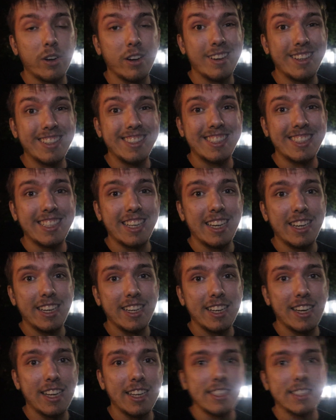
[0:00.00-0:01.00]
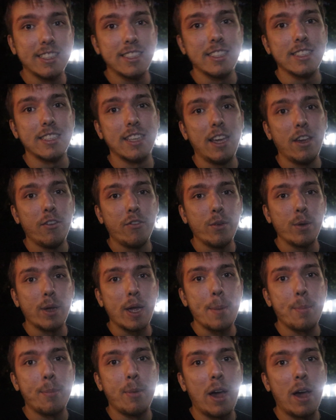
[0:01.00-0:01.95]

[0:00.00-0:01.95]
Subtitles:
it inside and see if we get